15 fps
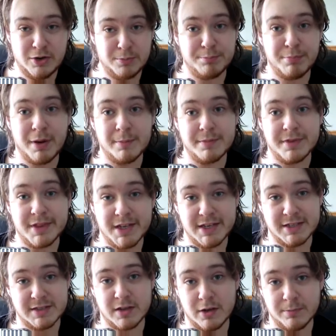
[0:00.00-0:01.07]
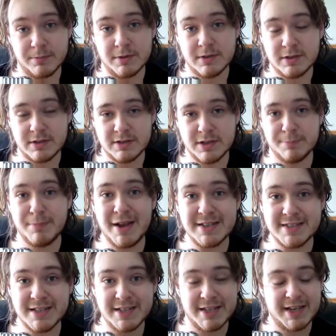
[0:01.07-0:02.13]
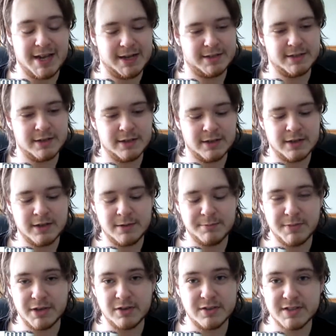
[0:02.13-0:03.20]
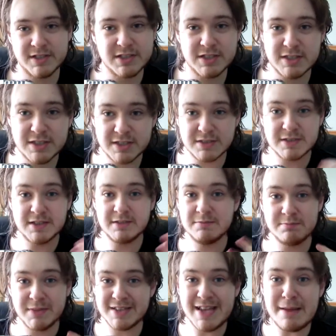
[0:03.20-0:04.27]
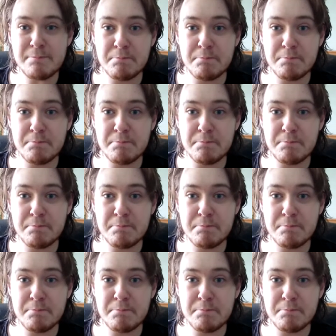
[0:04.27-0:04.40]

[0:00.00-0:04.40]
bump things up the best that he can, because it's him.